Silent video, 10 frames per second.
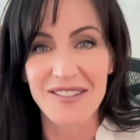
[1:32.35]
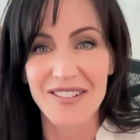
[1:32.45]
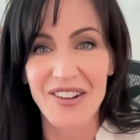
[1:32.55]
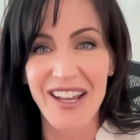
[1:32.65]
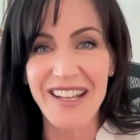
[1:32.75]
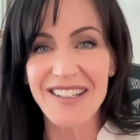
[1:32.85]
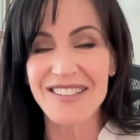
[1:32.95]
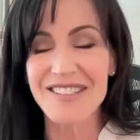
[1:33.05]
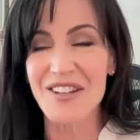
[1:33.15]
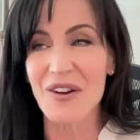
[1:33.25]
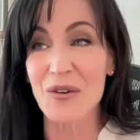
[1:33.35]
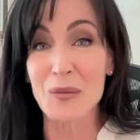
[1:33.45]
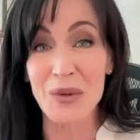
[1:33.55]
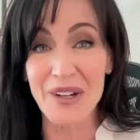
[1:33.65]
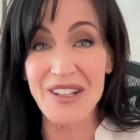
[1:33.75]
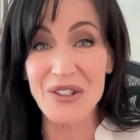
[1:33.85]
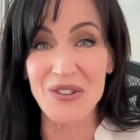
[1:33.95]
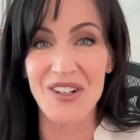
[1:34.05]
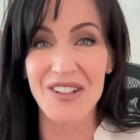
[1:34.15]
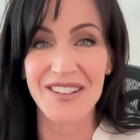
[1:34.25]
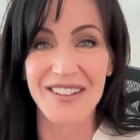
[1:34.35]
Okay, so pretty cool.